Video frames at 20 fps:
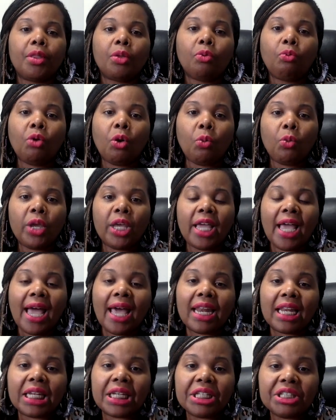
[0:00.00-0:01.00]
what we
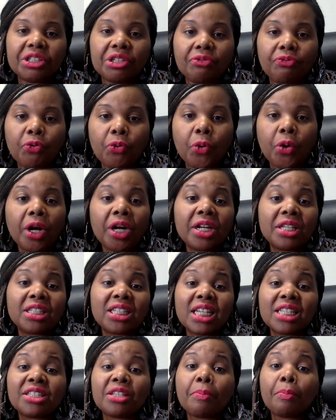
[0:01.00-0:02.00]
had it listed for, and it's
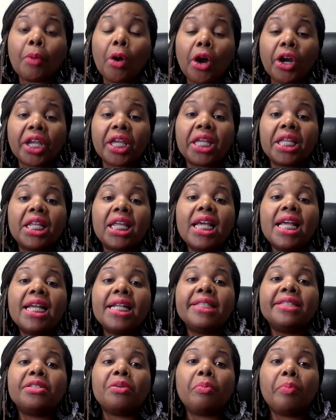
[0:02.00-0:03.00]
because the market
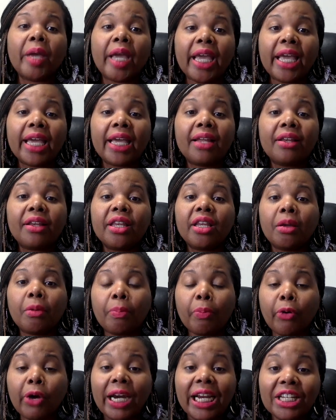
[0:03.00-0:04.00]
demand, the
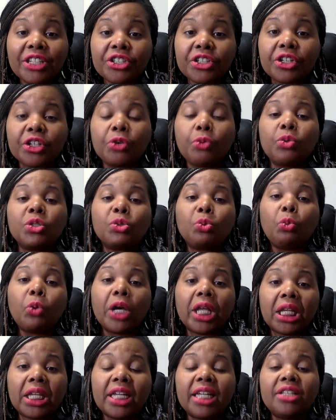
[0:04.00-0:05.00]
appraiser was
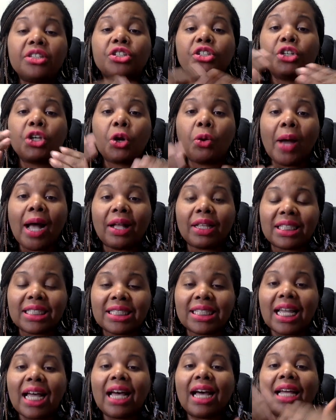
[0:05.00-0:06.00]
willing to go
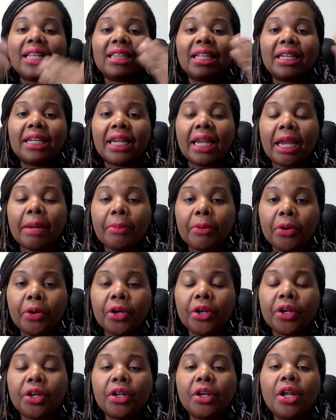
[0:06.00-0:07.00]
outside the
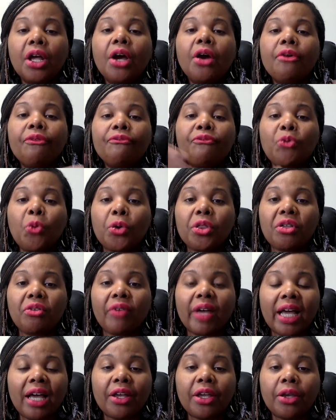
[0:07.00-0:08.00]
neighborhood for the
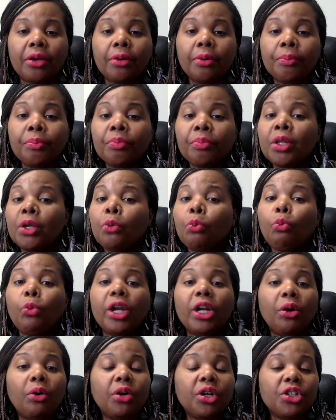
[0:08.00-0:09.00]
value. We
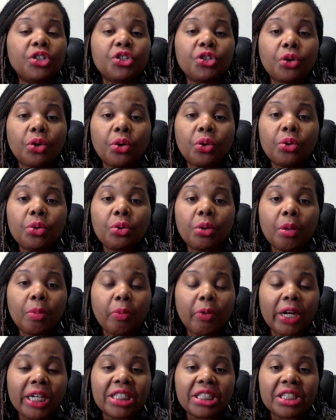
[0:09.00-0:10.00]
don't control who
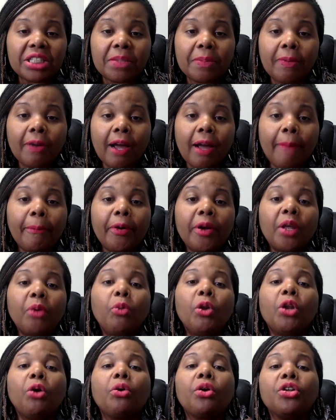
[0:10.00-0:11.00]
appraises the property.
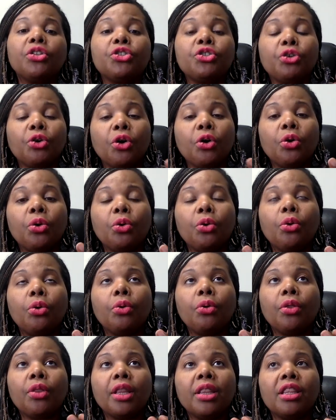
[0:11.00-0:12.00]
We don't control
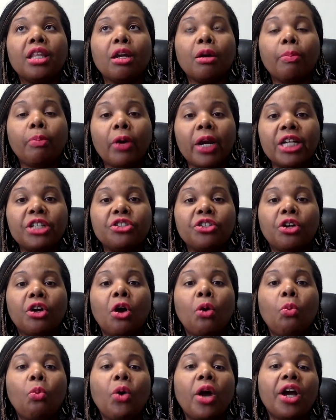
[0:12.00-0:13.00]
the appraiser
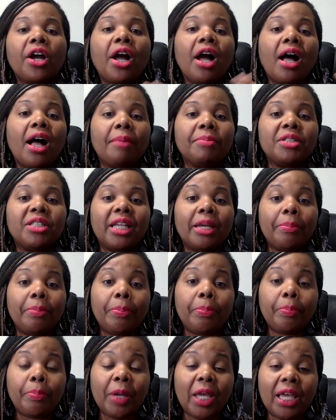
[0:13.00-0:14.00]
on what comps they
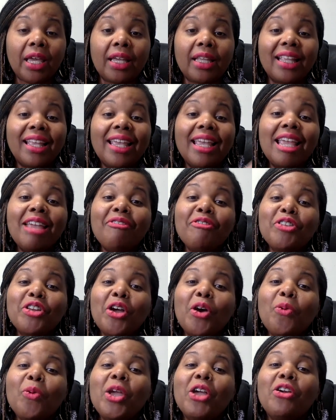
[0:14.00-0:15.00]
pick, even
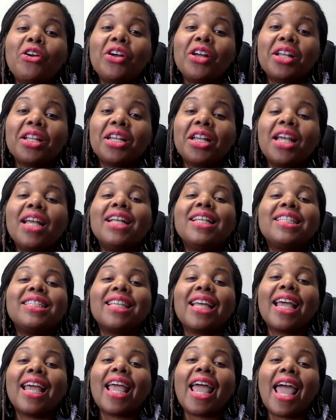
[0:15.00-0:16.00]
though we could
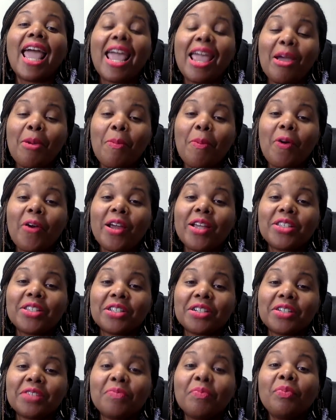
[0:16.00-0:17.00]
say, hey,
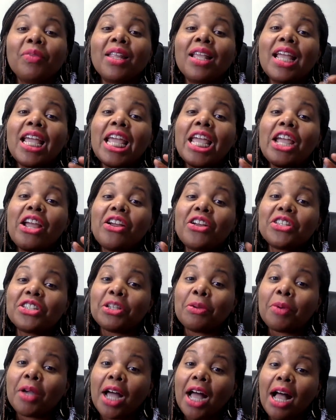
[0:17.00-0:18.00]
appraiser, here's
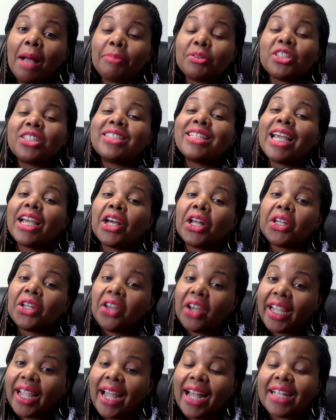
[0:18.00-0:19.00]
some comps. Take a
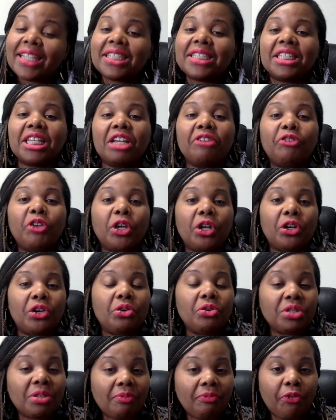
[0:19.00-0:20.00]
look at, see if you can
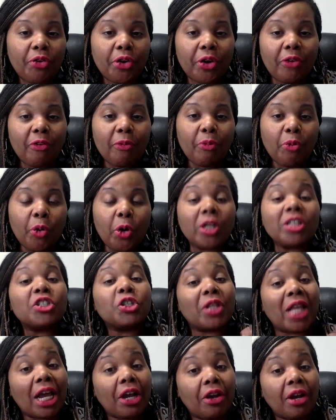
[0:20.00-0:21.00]
use them for your report. So
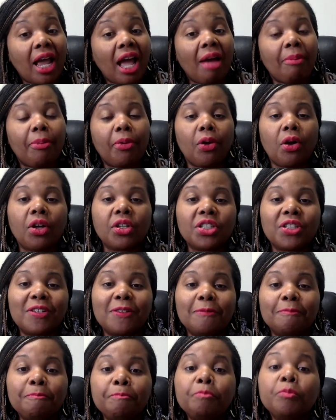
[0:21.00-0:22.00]
that could happen
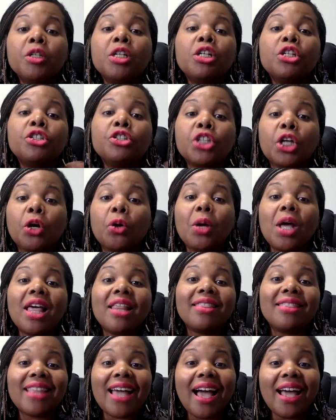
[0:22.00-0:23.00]
also. So
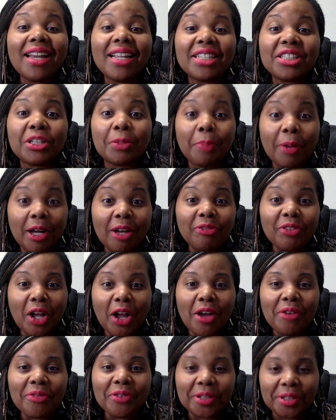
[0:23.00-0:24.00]
that is the puffed
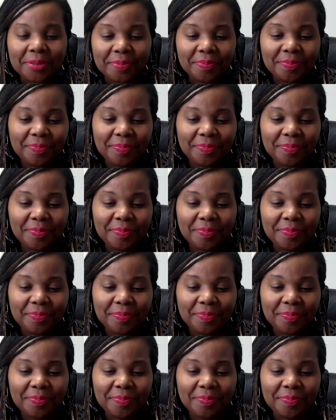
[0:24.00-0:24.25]
offer.